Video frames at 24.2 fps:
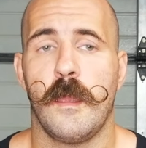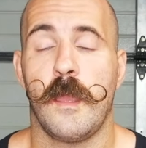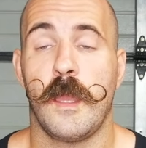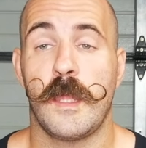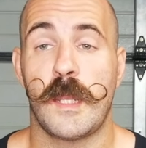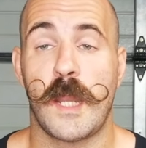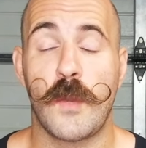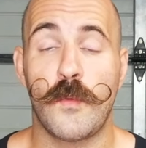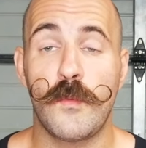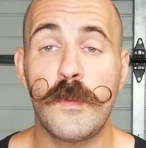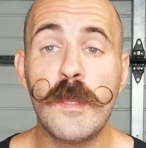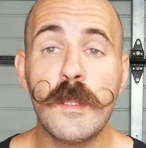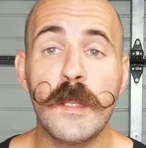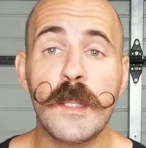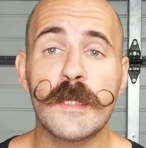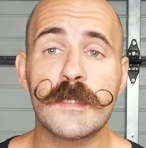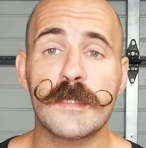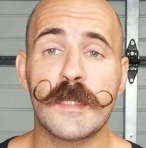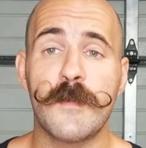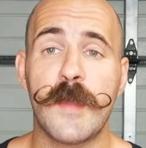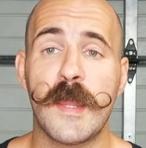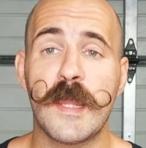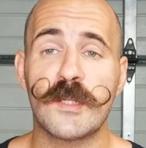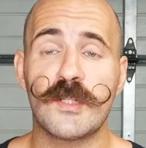And I
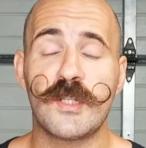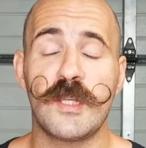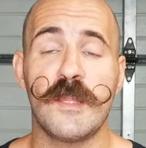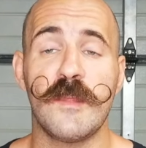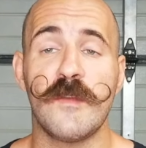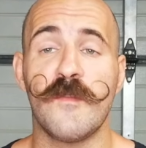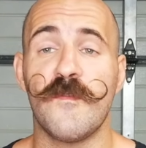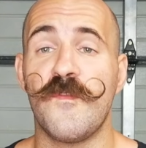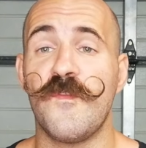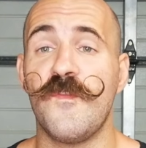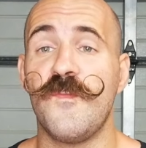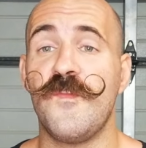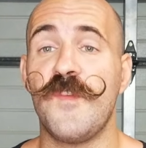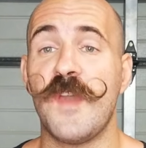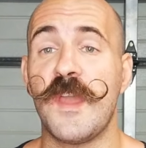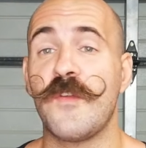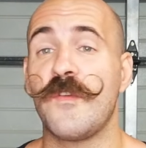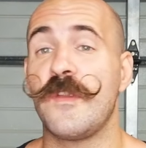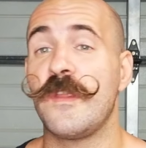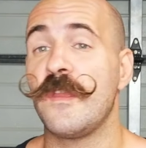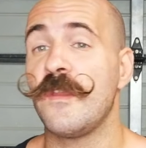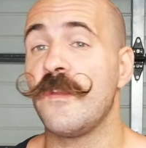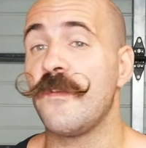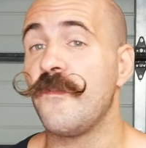realized I'm actually
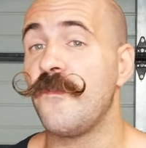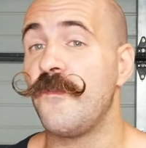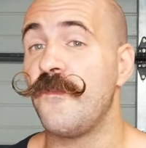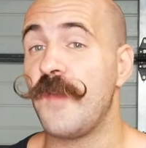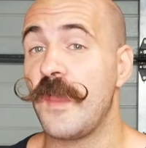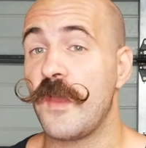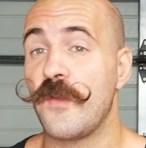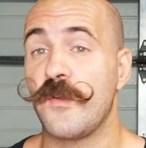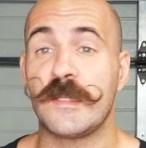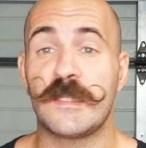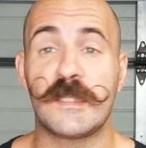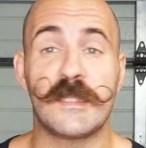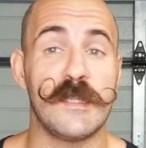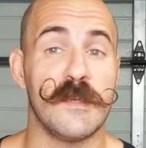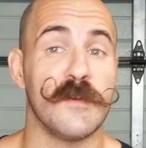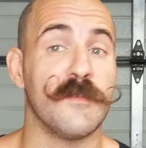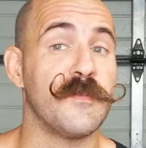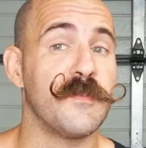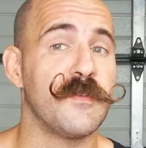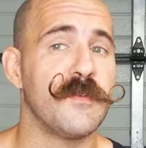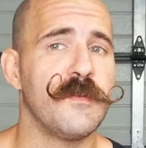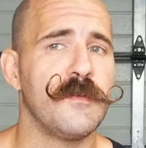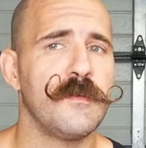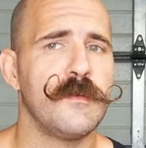very, very
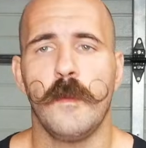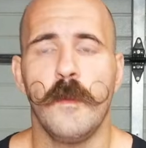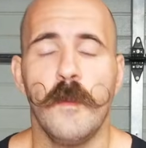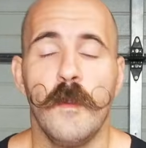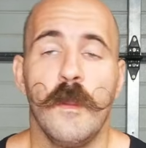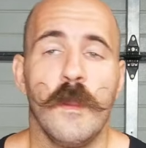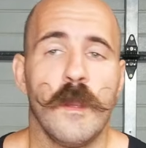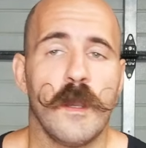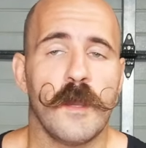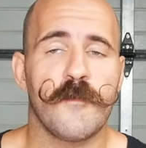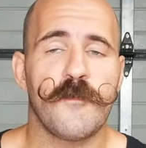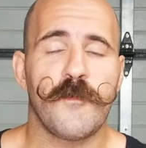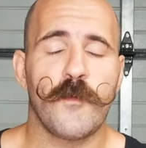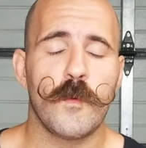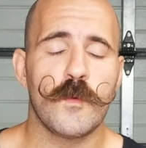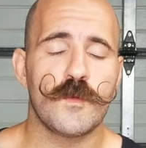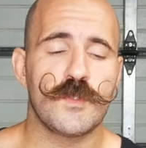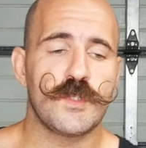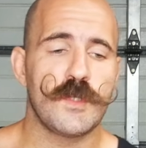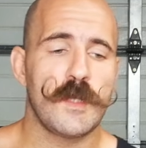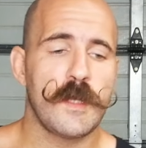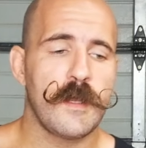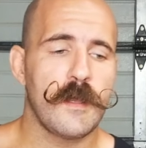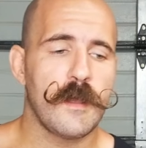stiff.
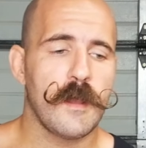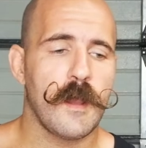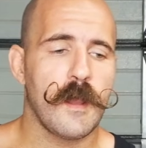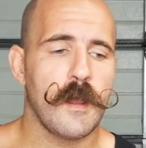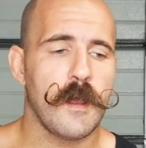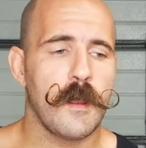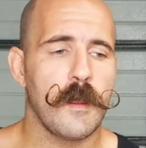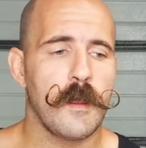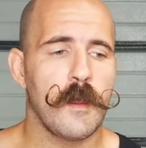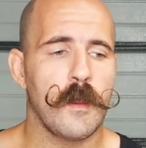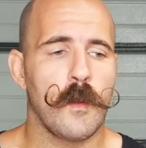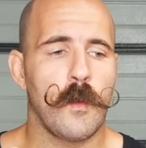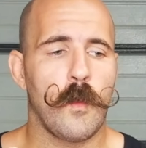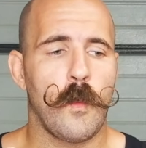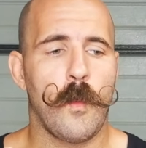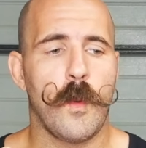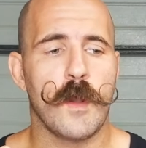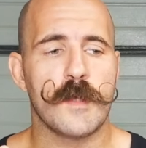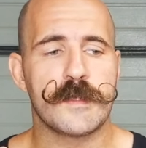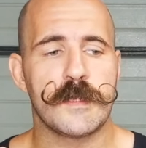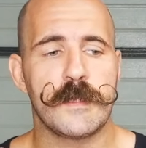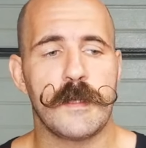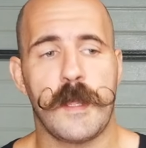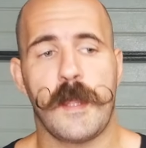Unfortunately, I
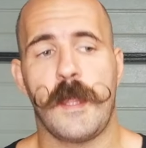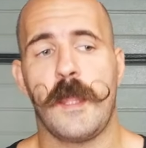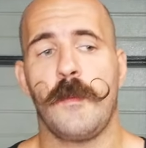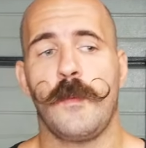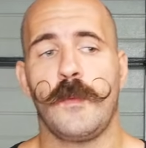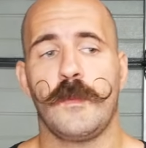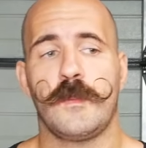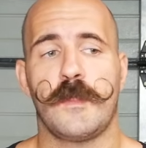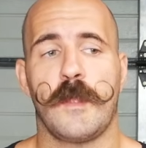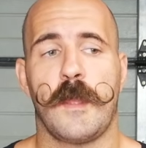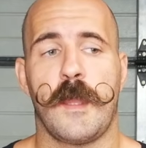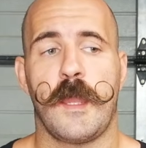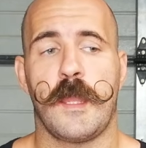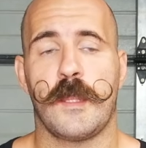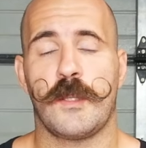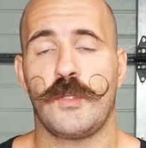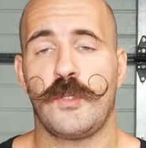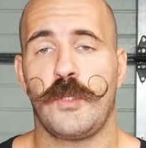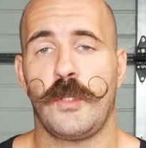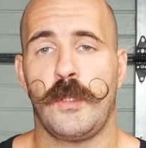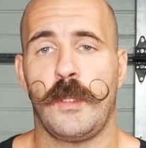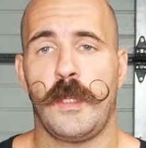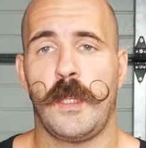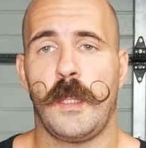wasn't able to
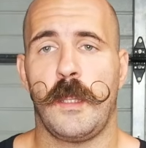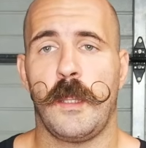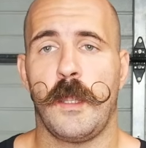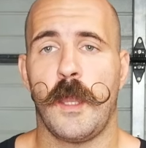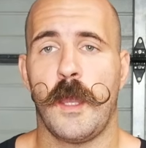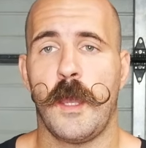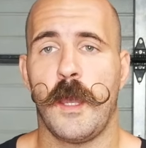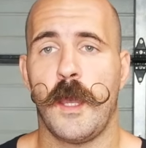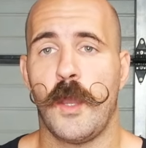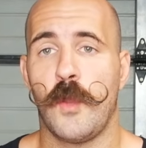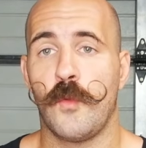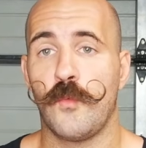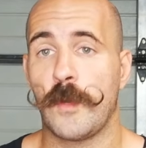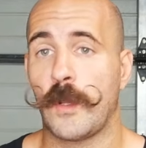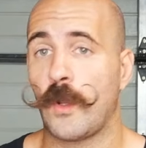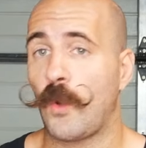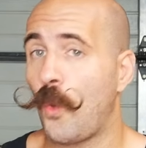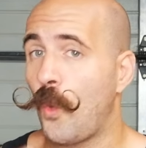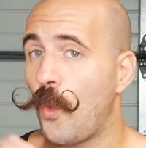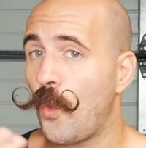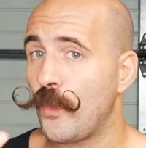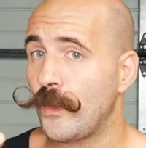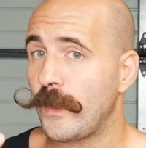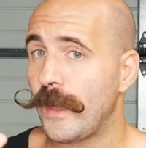actually
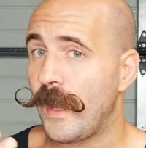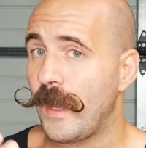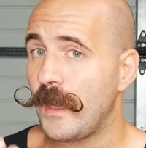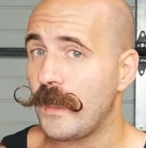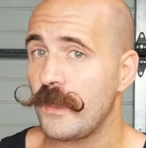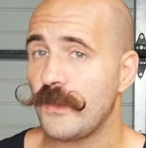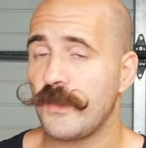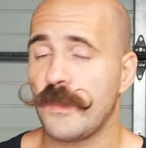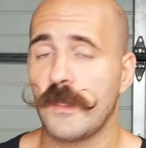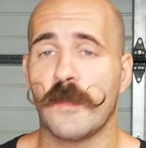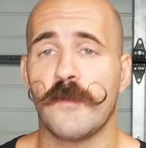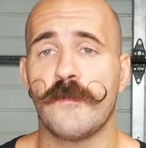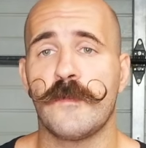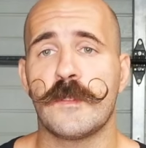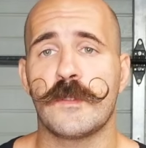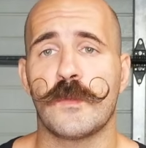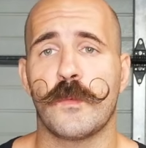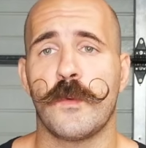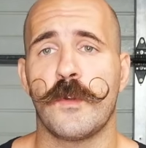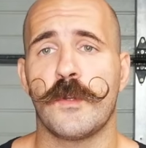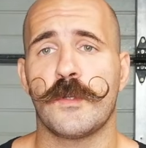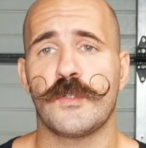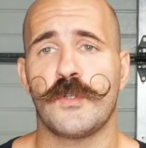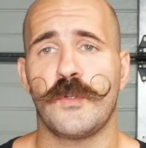record anything of this
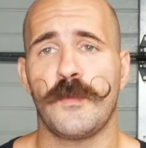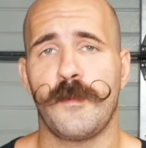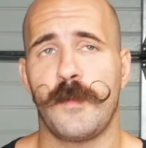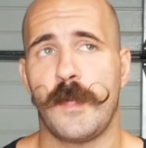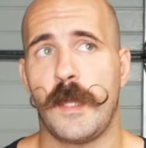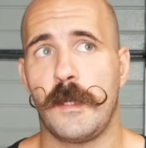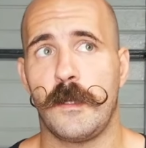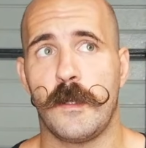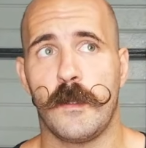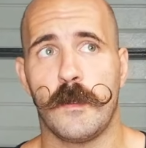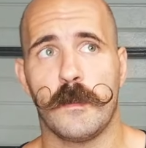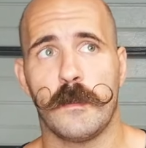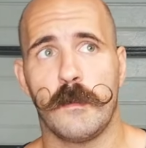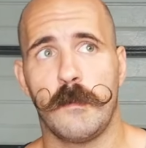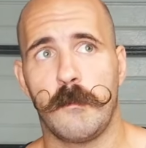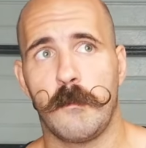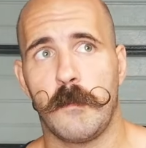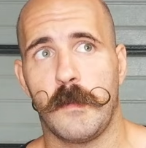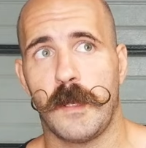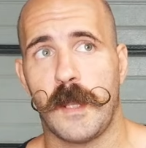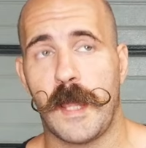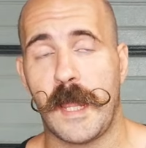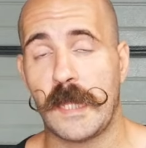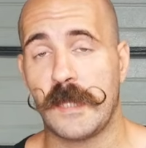workshop. They don't
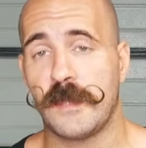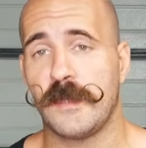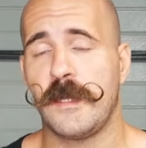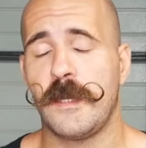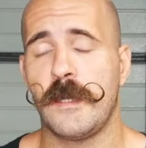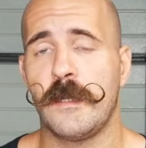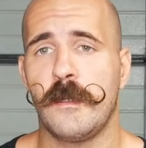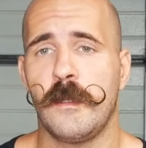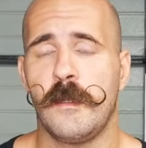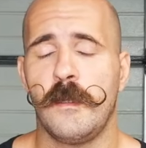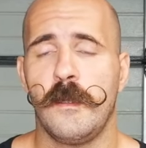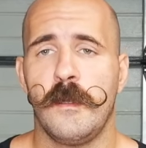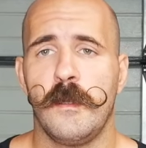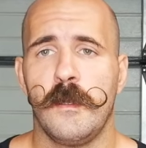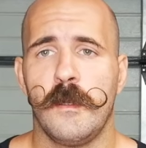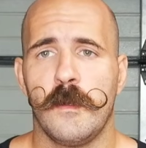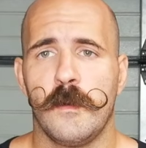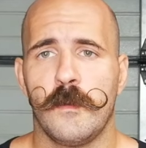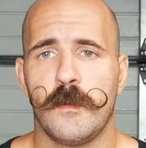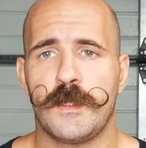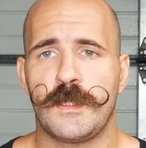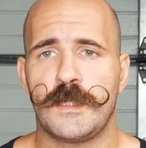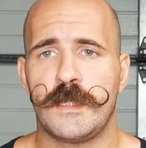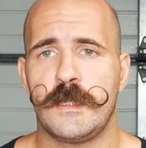like that,
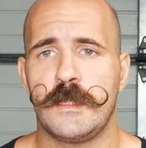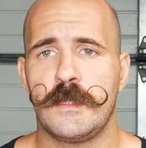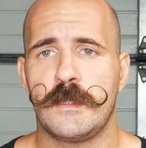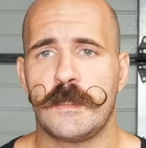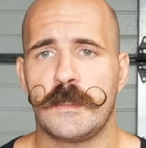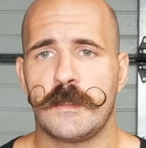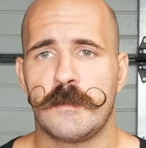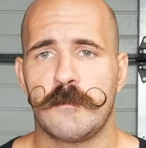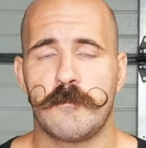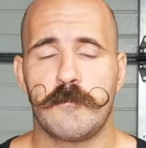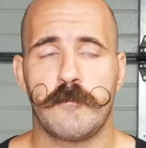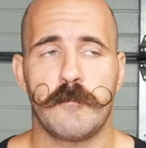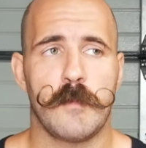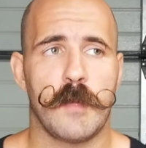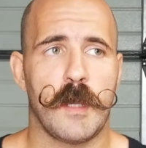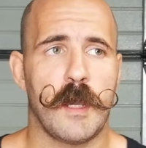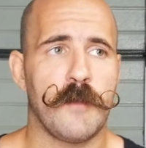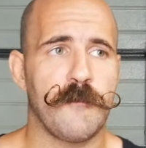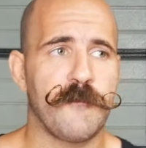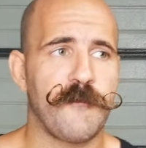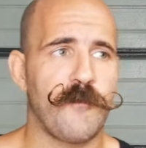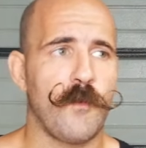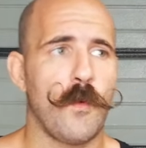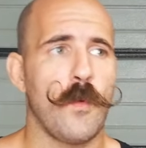which is
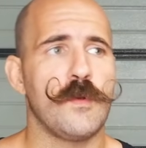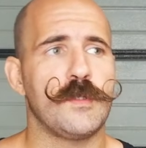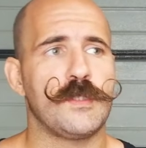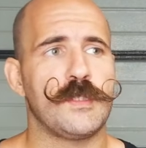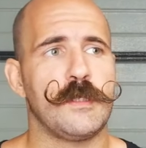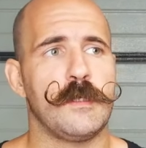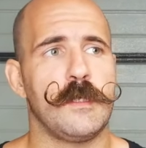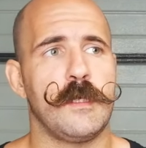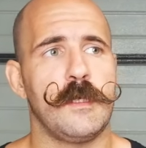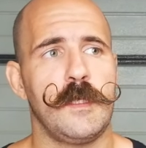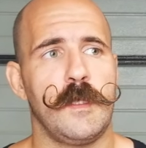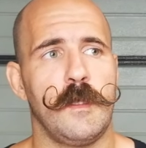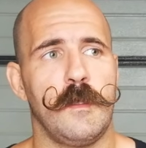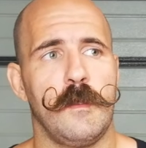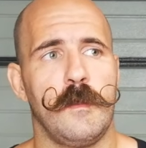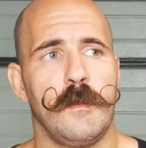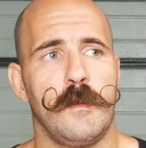unfortunate.